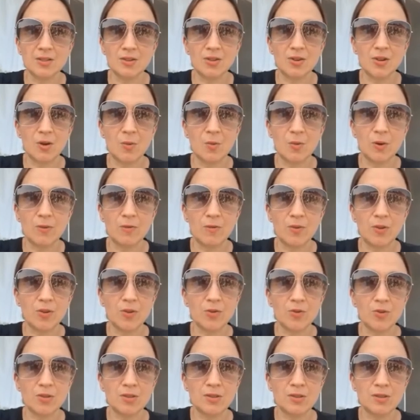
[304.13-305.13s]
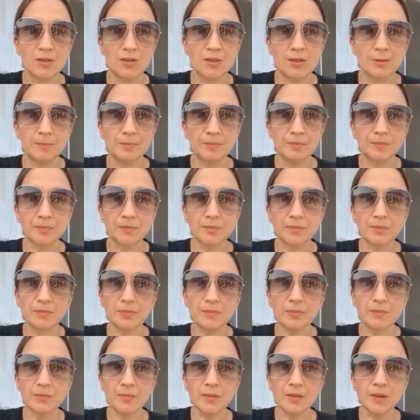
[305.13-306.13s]
when we used
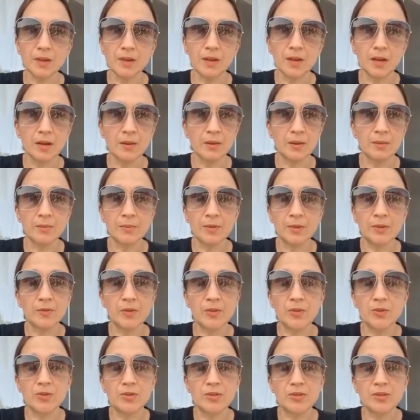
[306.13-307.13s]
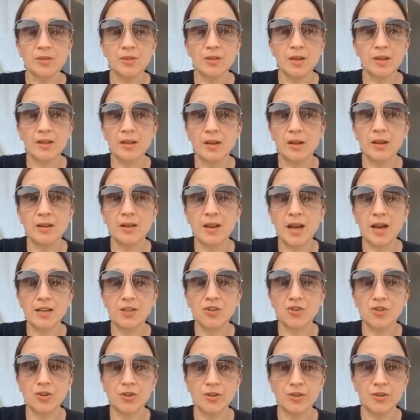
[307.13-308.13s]
a
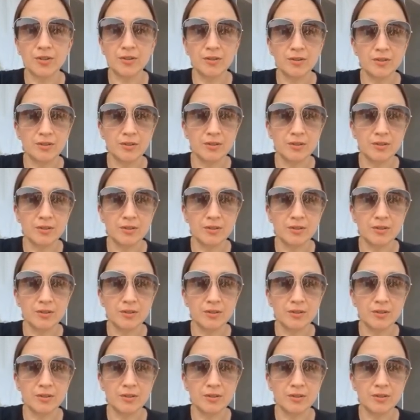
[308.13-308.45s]
nitro,